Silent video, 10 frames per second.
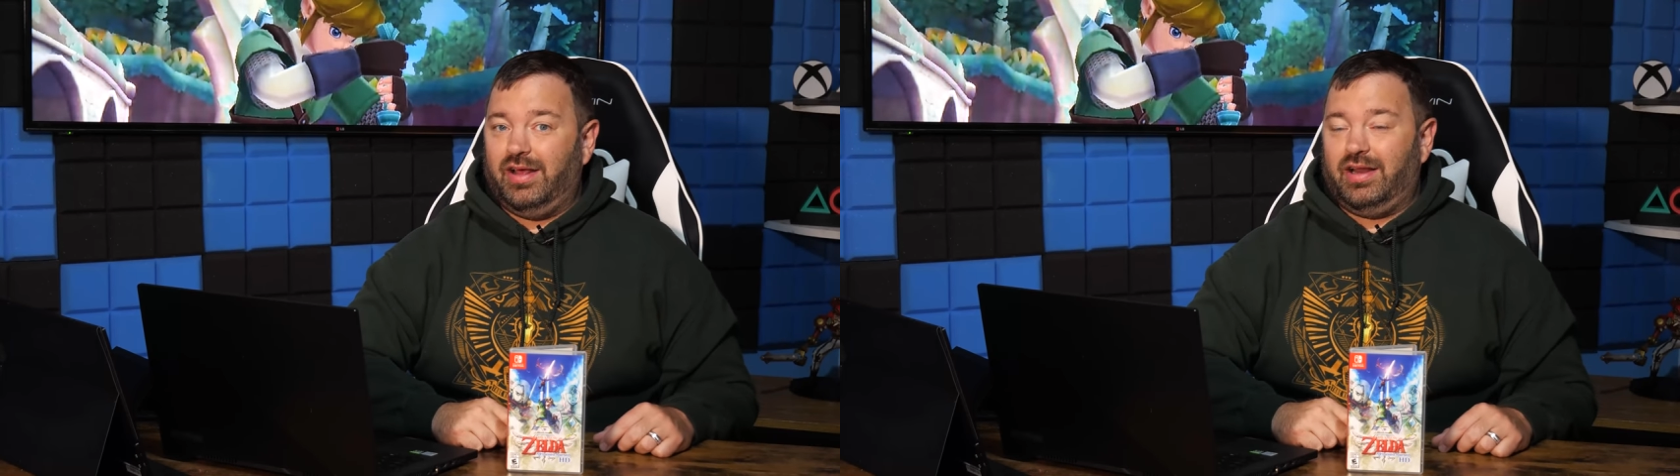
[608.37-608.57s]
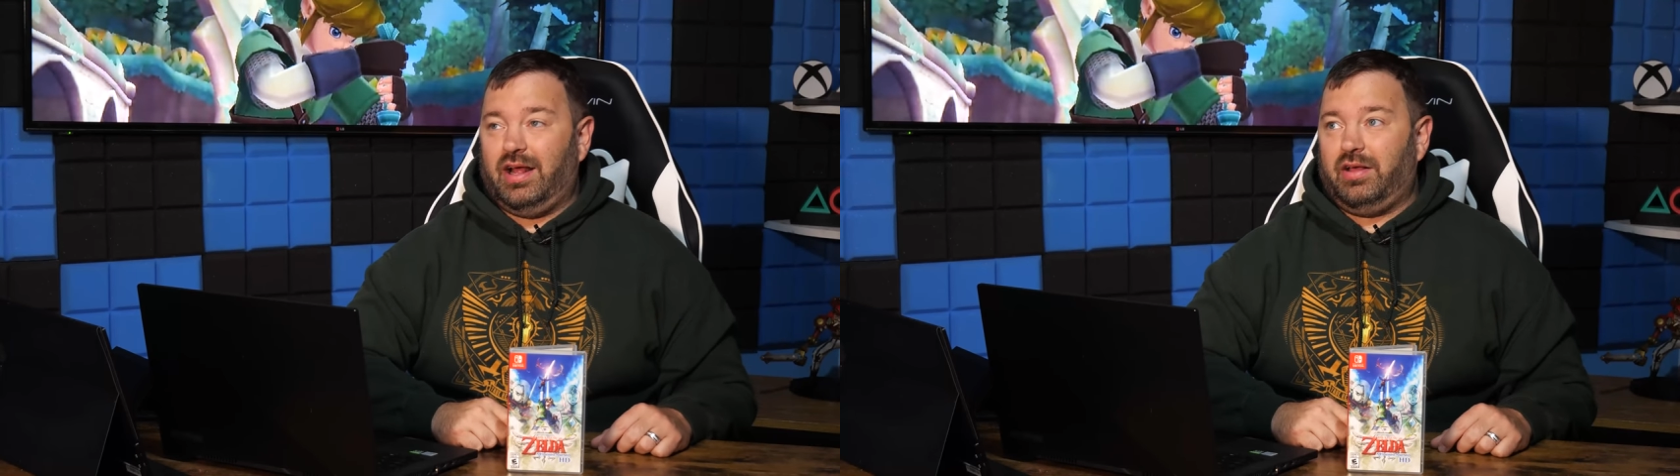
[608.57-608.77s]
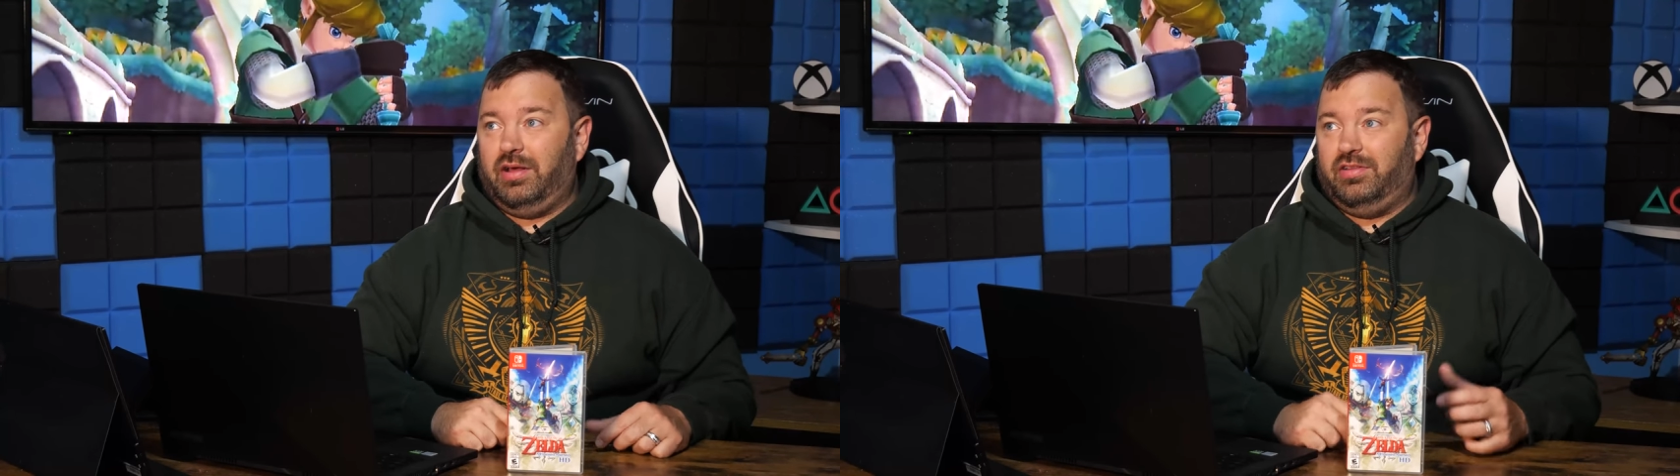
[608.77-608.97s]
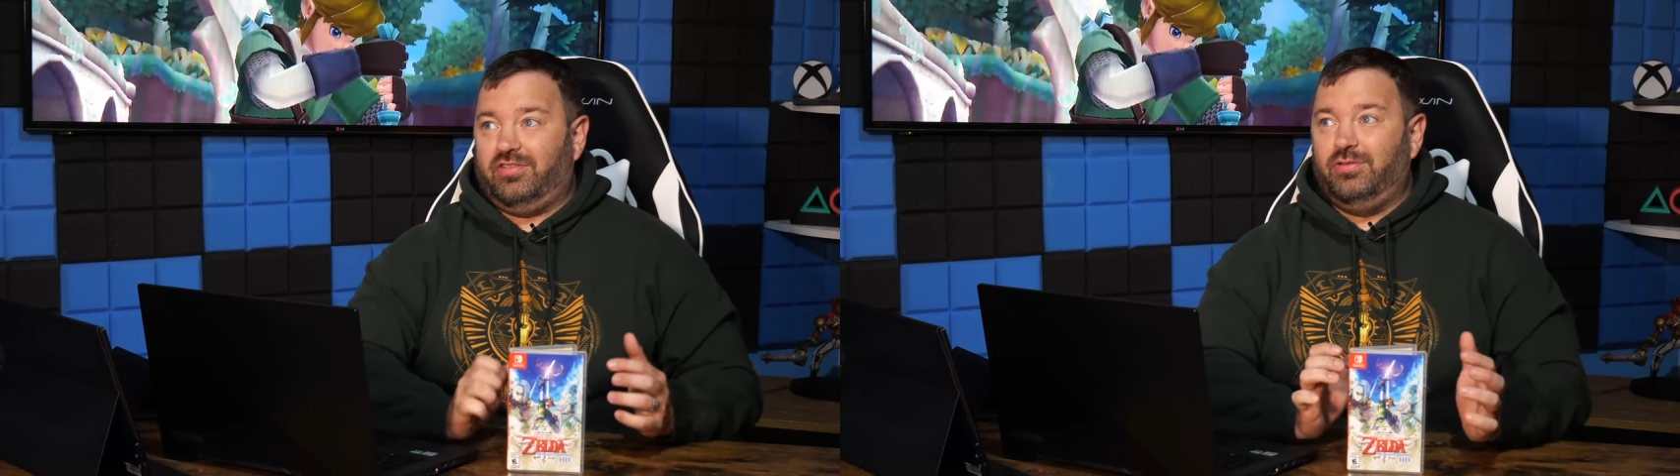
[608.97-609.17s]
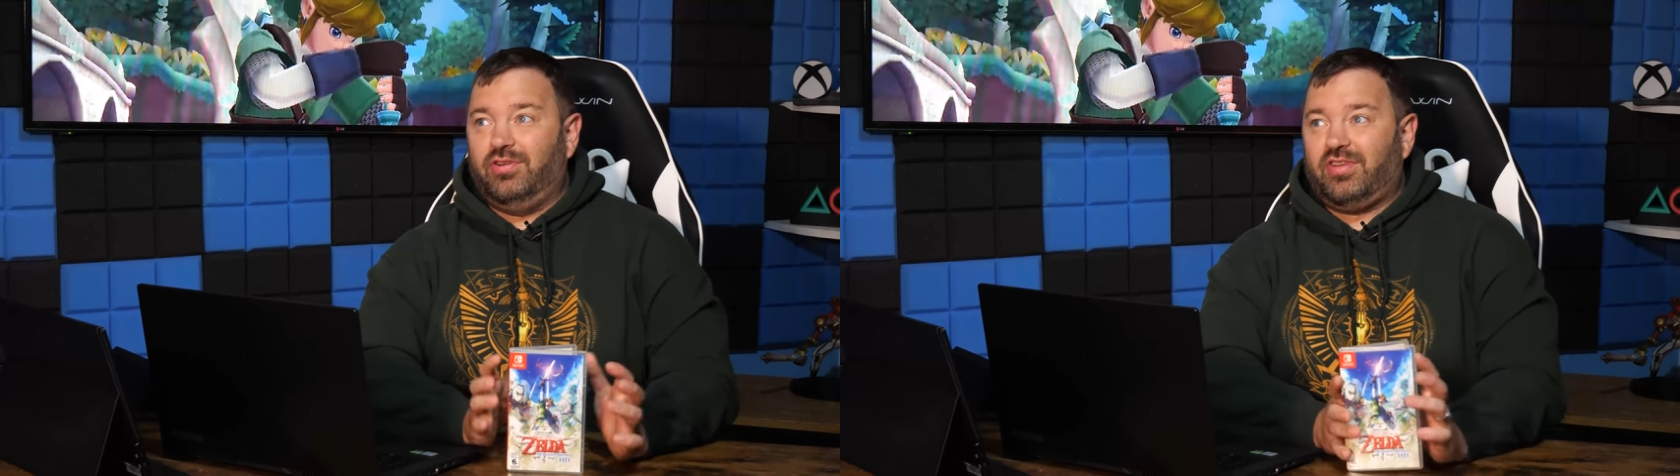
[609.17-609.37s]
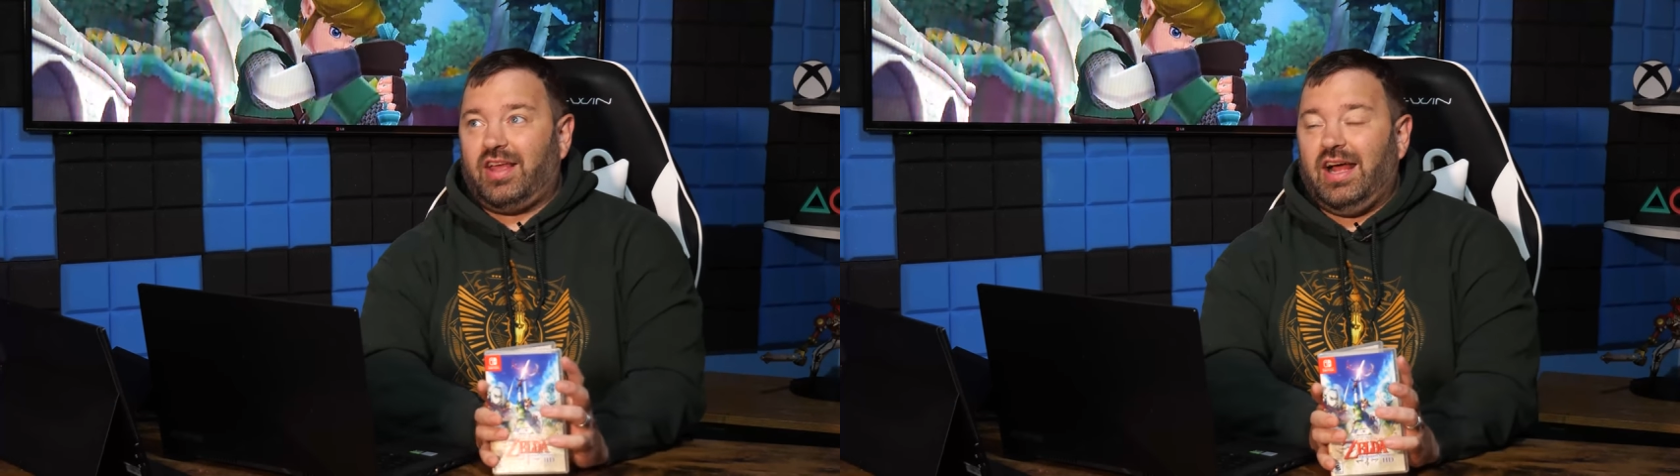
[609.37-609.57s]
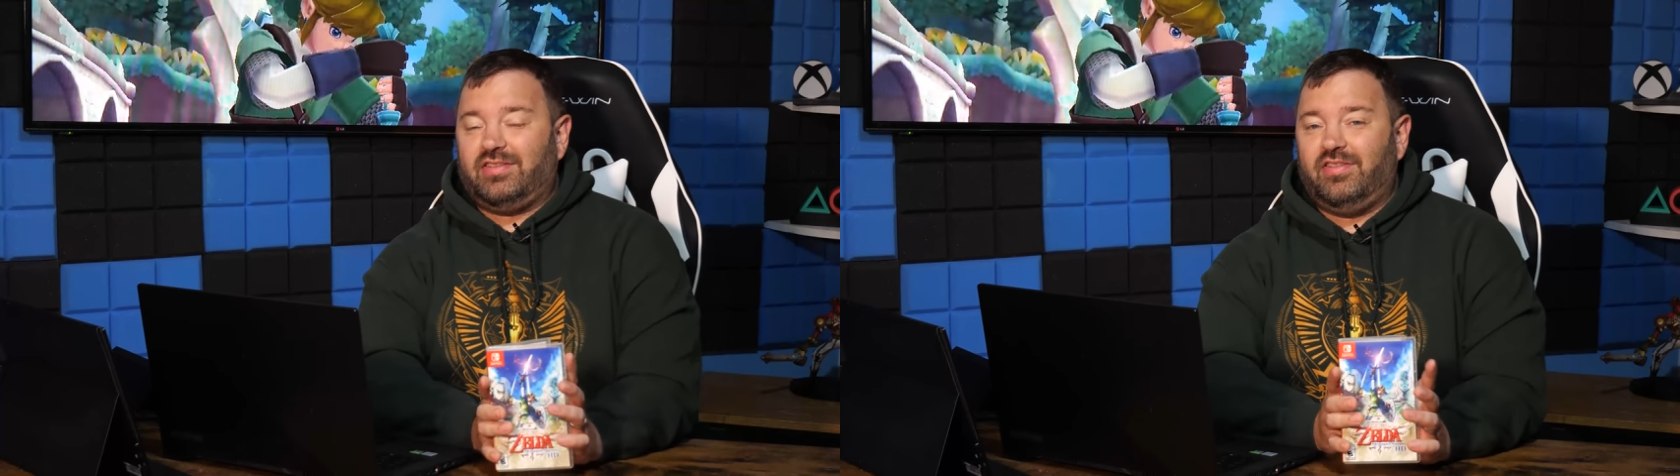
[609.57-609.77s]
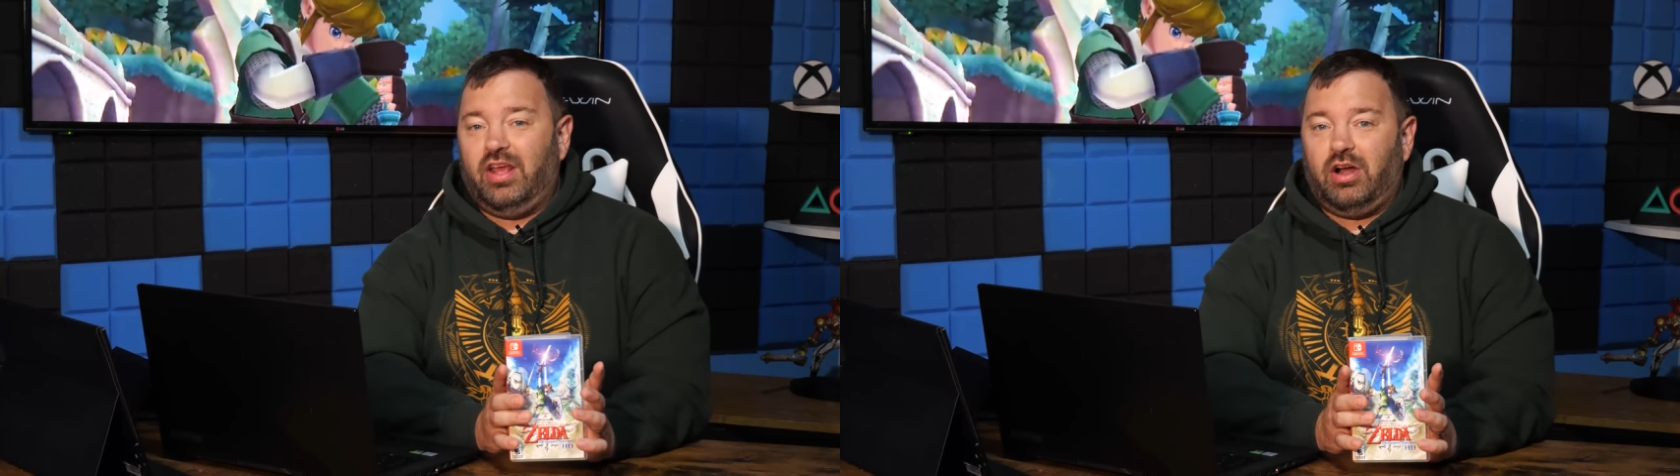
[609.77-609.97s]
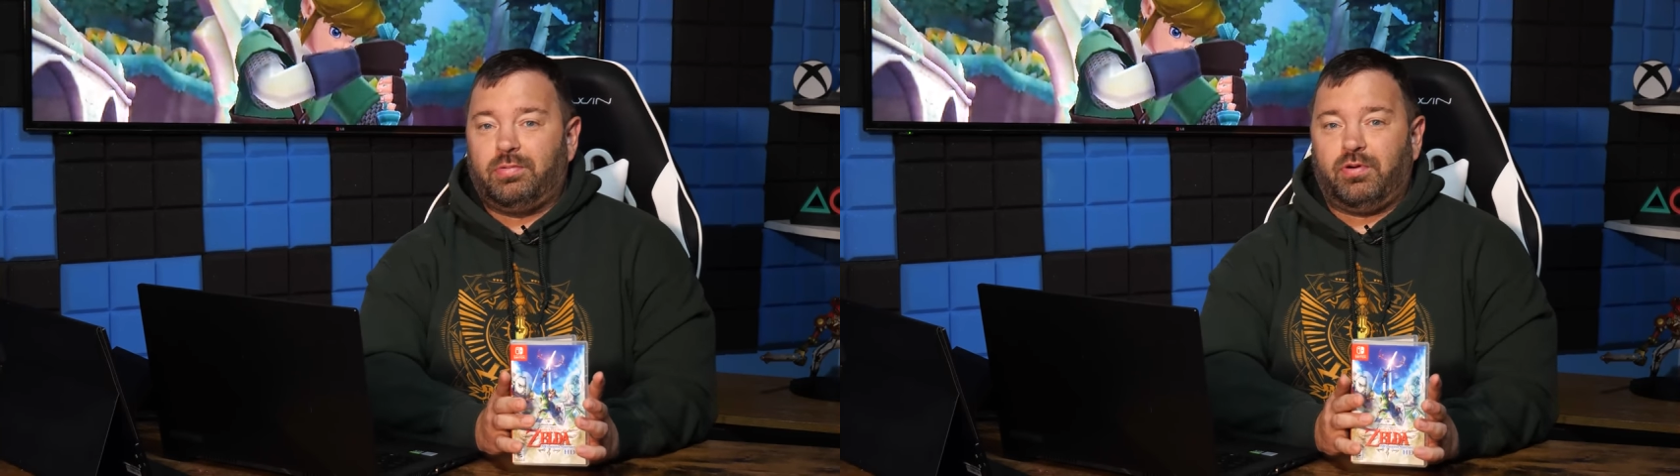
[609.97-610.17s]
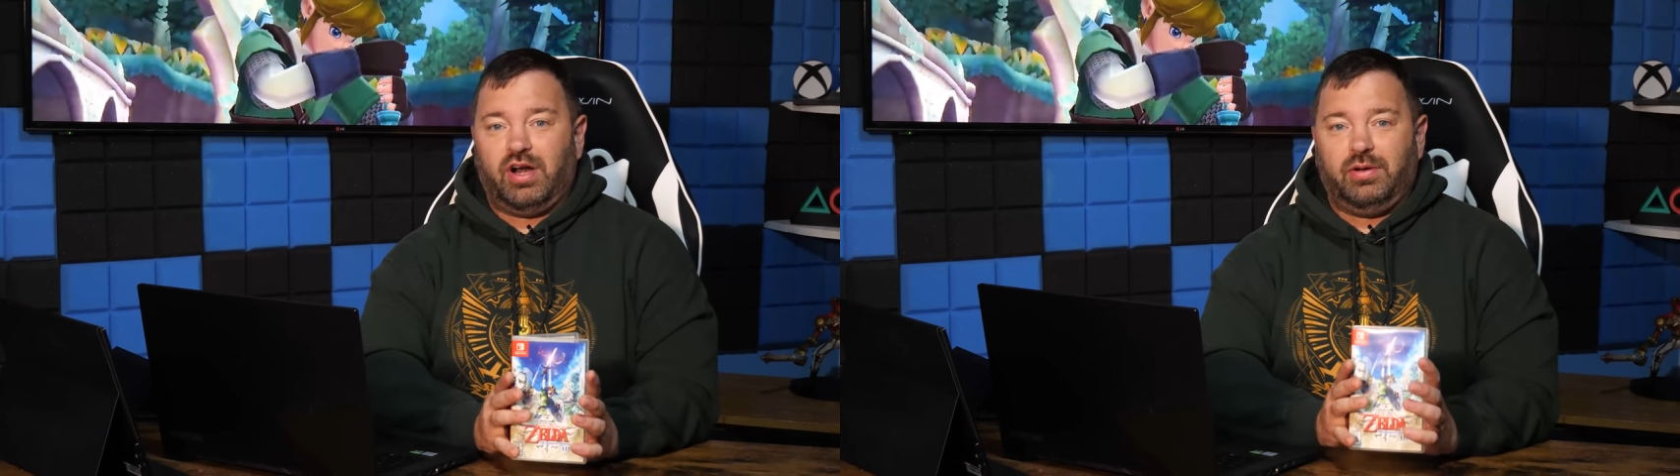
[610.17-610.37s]
And I, as soon as I got to the
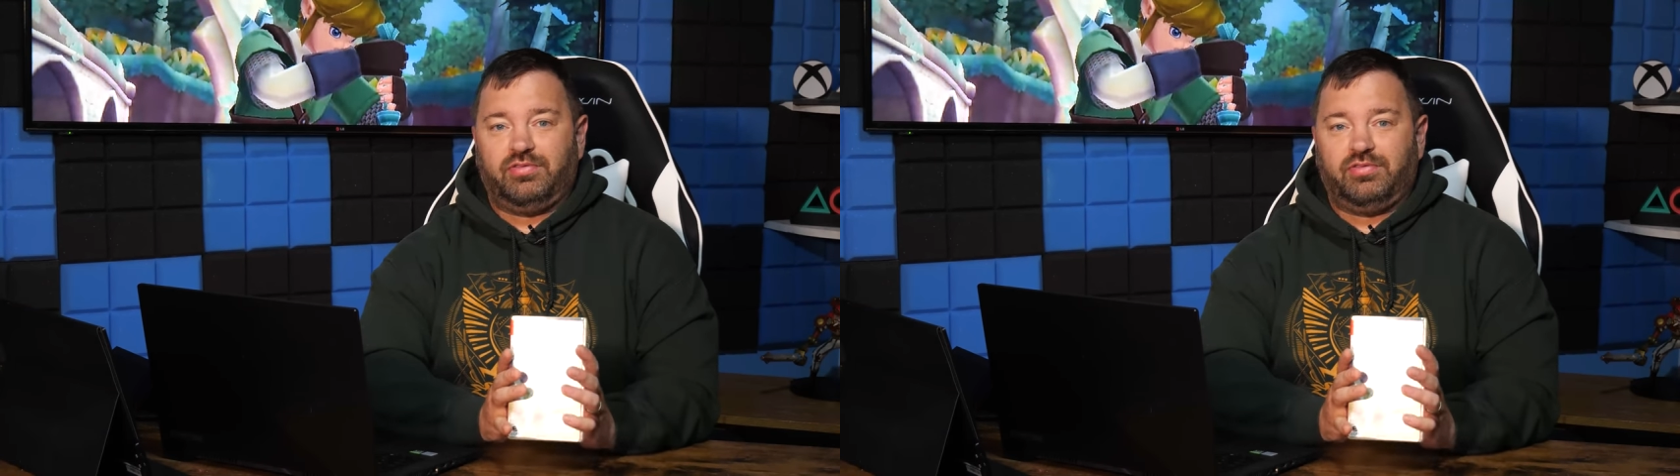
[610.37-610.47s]
airport,